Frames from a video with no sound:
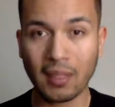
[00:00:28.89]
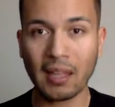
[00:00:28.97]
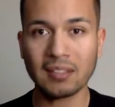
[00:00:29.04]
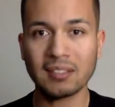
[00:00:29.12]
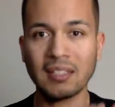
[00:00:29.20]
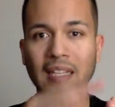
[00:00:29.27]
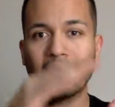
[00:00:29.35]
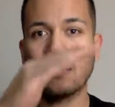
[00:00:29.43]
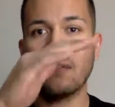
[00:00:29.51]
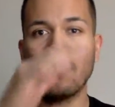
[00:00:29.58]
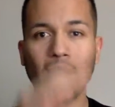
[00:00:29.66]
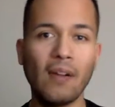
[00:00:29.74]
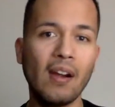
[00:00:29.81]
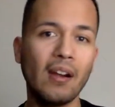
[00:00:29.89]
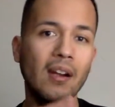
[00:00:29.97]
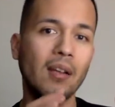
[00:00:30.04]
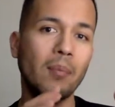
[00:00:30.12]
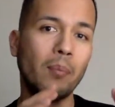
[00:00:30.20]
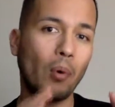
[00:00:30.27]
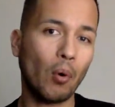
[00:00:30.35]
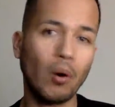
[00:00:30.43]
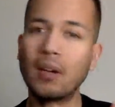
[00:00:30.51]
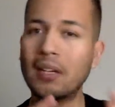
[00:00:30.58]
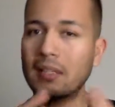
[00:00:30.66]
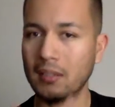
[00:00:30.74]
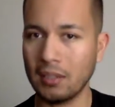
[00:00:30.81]
that's in a very poor
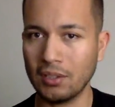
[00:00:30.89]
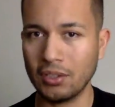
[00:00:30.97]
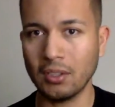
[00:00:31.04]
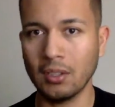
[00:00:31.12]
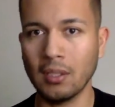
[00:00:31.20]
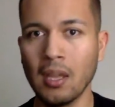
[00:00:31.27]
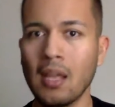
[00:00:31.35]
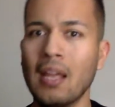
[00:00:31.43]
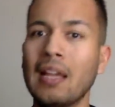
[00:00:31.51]
condition,